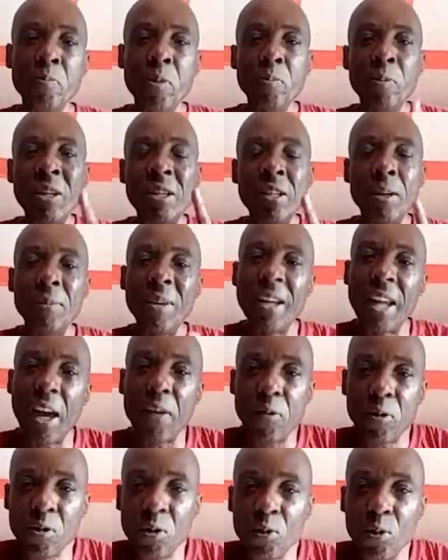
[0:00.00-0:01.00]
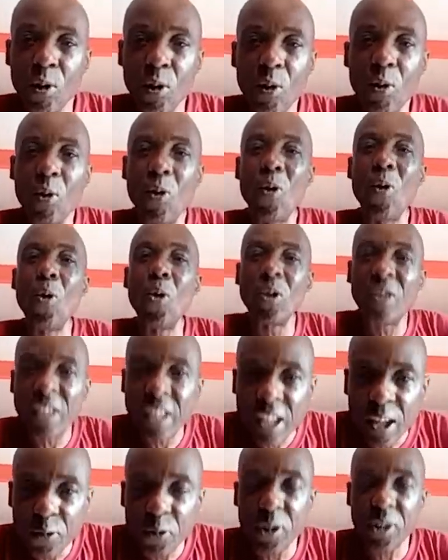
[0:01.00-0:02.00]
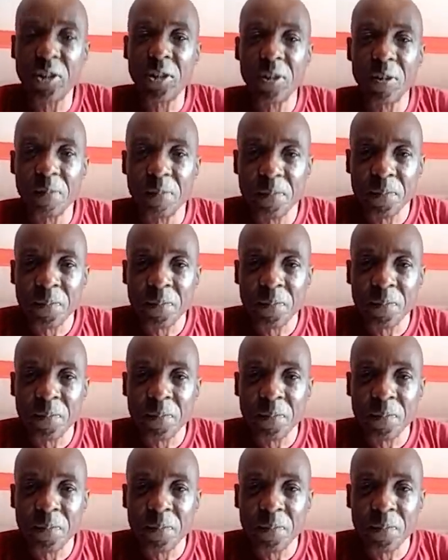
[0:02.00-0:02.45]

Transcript: building in my life. I don't know who teeth it.